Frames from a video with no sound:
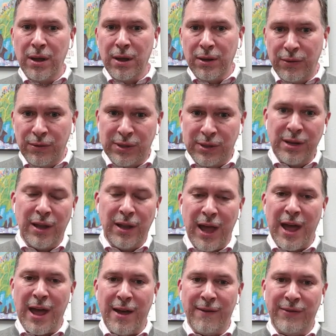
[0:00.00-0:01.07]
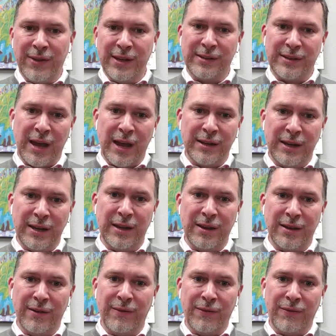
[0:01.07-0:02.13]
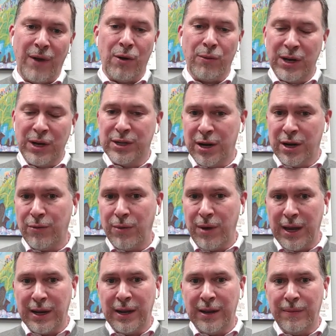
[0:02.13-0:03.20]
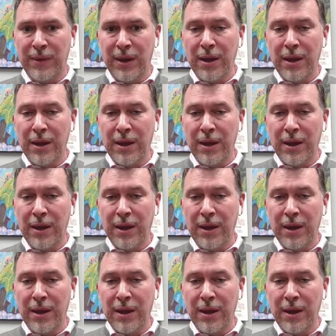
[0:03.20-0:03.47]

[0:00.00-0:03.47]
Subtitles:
You still have this idea of, are we generating